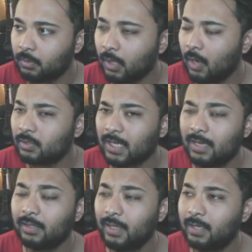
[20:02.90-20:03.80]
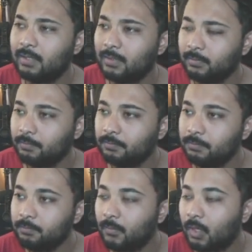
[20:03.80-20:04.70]
I was kind of late
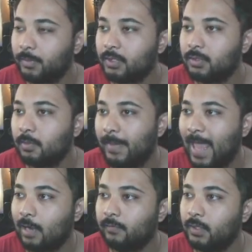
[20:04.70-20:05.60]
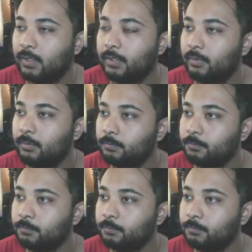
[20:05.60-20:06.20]
coming to the battlefield here,